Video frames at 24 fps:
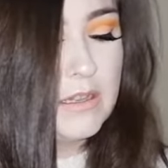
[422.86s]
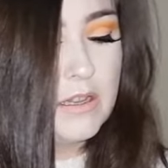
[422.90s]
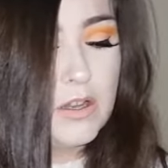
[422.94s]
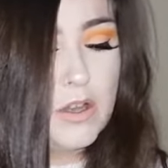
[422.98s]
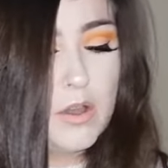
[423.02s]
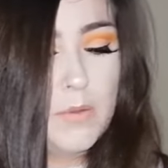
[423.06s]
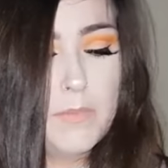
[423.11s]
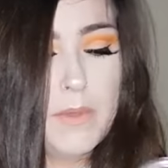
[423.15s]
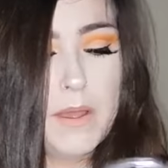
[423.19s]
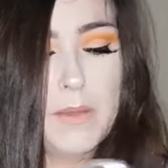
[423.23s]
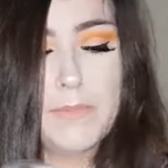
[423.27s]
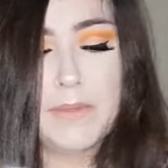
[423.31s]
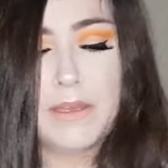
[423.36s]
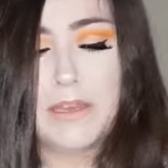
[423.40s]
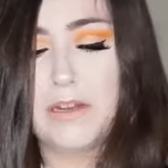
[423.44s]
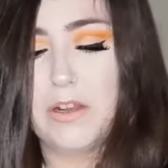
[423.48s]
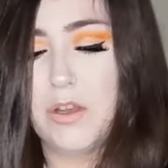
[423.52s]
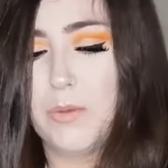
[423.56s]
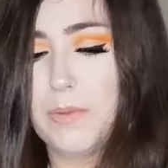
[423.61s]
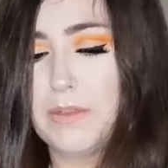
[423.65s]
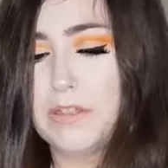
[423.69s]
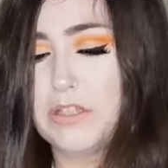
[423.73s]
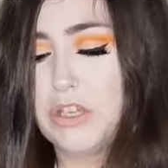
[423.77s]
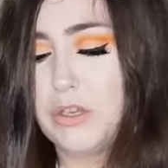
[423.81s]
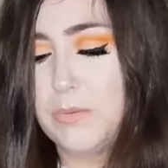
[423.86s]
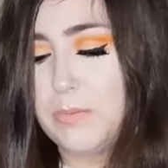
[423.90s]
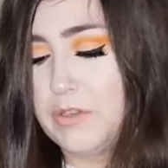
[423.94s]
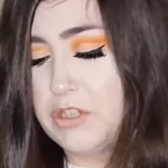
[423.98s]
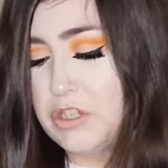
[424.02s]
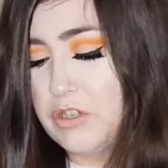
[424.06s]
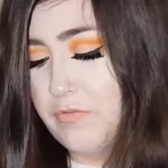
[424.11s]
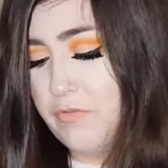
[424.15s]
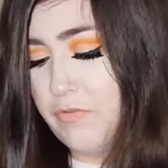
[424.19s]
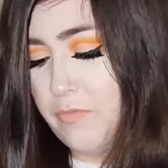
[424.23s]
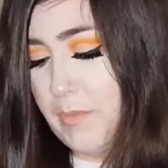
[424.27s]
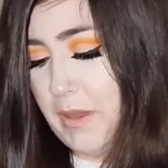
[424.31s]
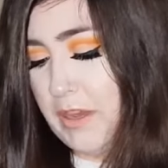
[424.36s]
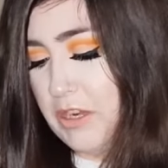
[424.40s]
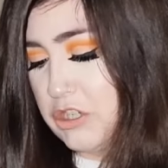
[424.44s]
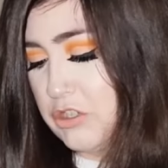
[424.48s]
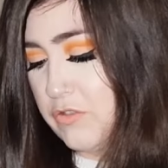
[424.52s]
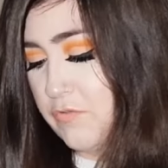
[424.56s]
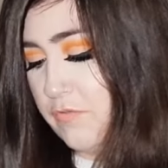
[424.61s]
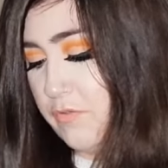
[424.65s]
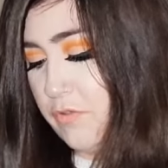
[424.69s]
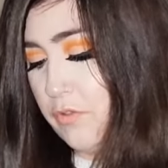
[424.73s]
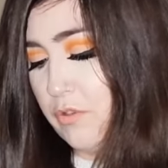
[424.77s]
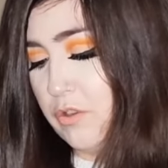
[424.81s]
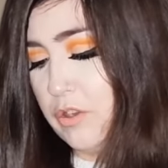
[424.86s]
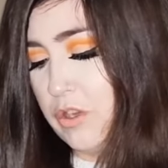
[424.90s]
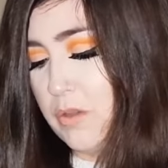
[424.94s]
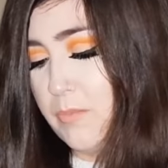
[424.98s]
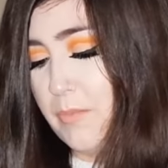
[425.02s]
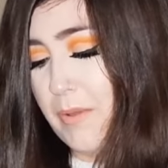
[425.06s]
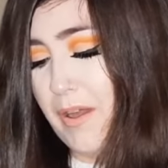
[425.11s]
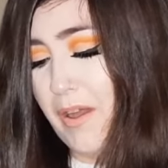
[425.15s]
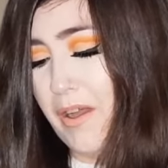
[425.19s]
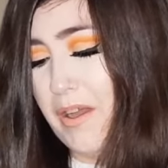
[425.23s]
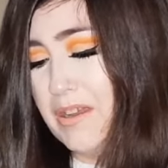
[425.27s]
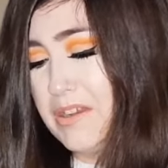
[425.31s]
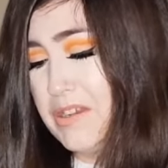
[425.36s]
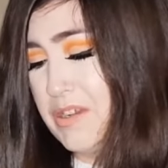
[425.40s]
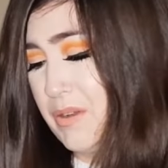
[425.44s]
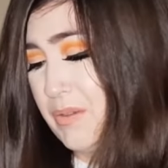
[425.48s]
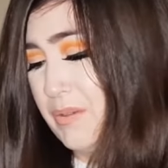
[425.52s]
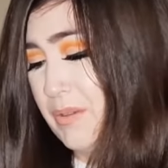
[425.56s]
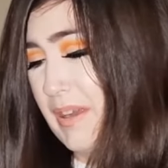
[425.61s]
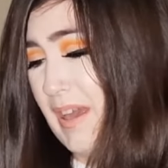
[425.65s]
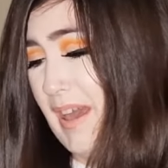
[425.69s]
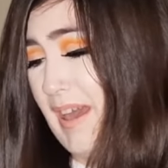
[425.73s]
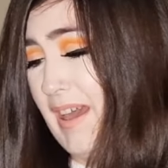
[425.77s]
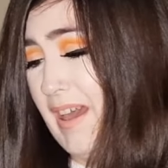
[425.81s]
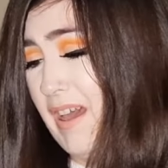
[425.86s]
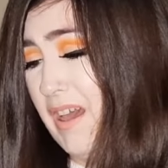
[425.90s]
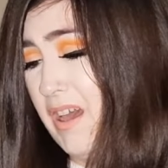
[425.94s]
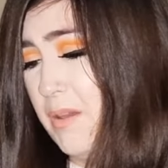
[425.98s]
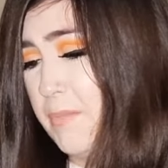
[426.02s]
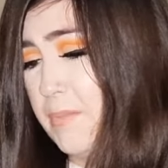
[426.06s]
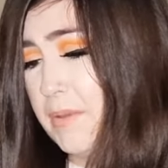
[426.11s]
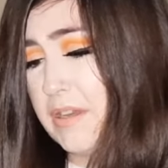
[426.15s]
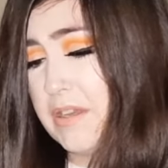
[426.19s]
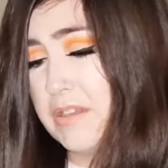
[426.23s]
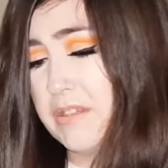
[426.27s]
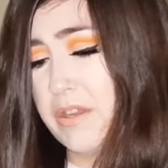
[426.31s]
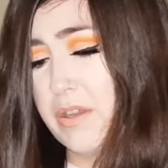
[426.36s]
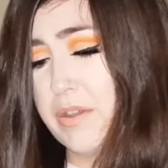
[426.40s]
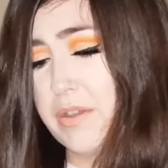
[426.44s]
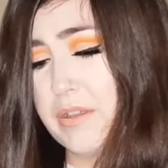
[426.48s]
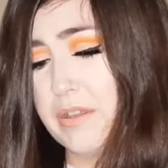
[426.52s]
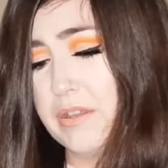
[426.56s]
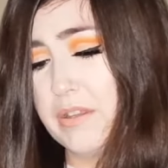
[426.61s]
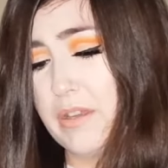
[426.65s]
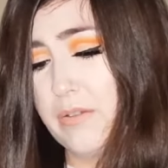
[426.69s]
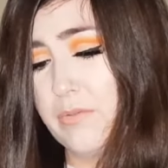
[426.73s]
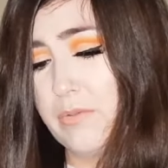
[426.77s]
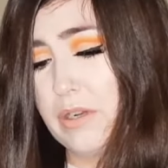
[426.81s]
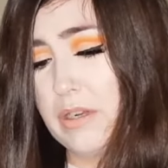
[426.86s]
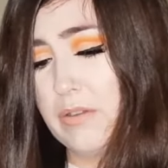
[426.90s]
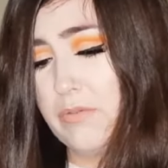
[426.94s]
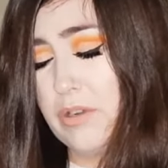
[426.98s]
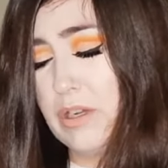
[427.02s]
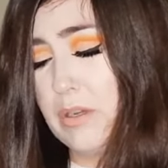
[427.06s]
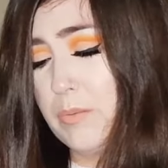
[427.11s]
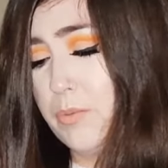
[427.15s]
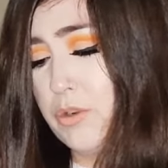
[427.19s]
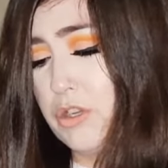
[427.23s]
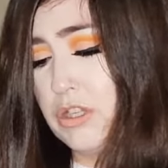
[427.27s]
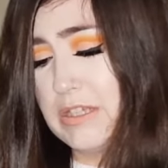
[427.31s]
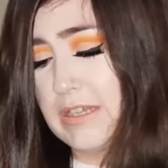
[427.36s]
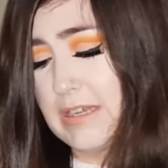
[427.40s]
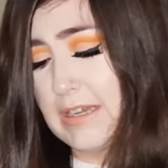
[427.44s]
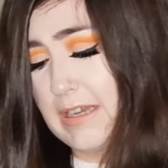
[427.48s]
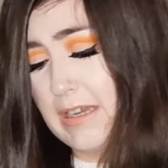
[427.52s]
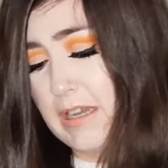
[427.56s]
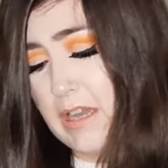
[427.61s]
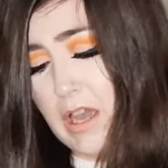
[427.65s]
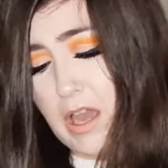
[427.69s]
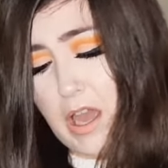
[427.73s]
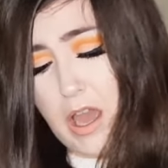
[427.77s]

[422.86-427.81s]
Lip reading: I got might be a little bit too much information for you, but I don't care because I think they're really, really pretty.